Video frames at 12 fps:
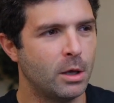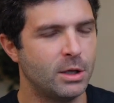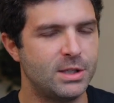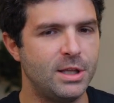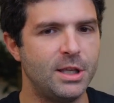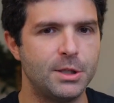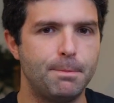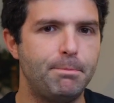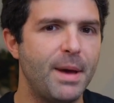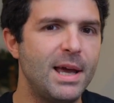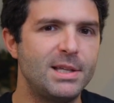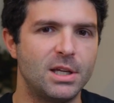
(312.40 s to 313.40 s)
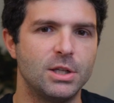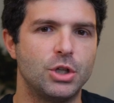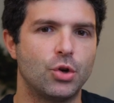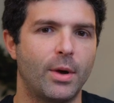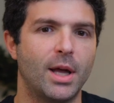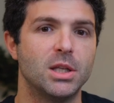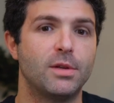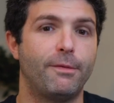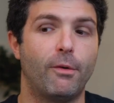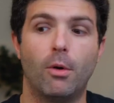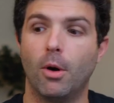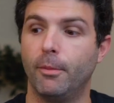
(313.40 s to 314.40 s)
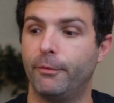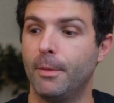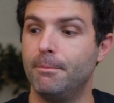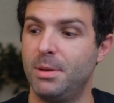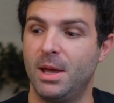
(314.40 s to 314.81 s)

See, these basses transform from